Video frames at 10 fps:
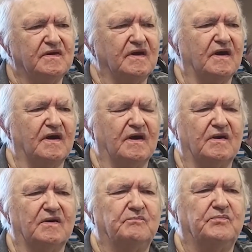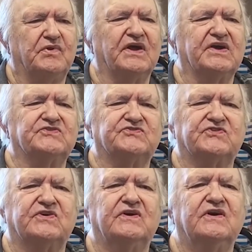a uh,
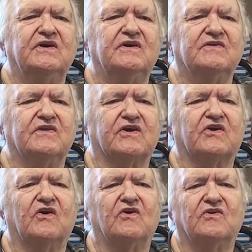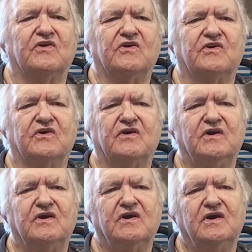place they called a uh,
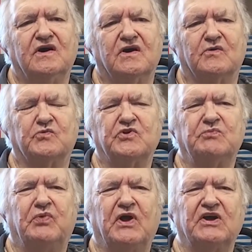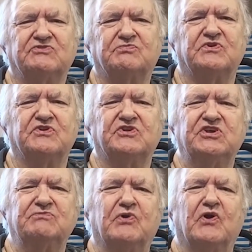a replacement
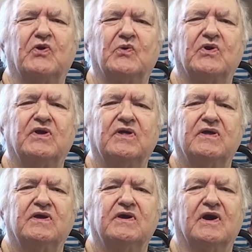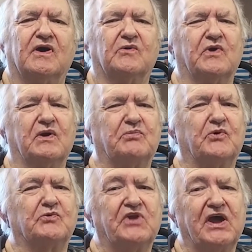depot, a
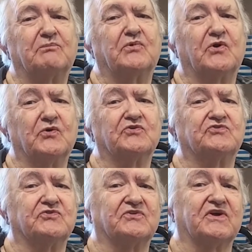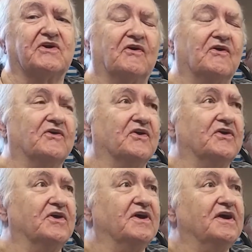repo depot is what they called it.
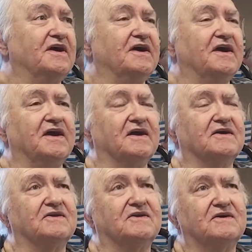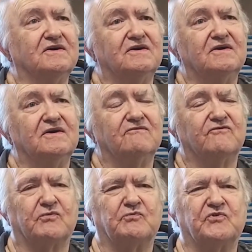And
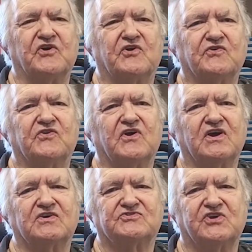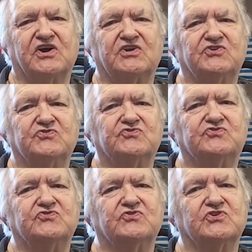from there, they assigned you
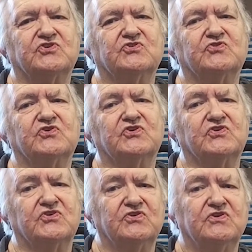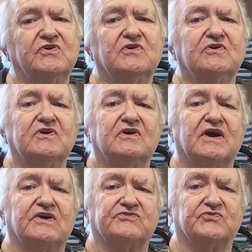to a unit
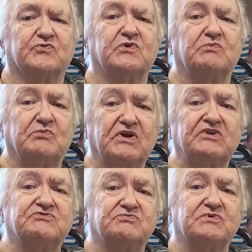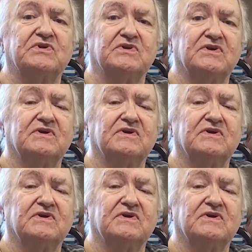as a replacement.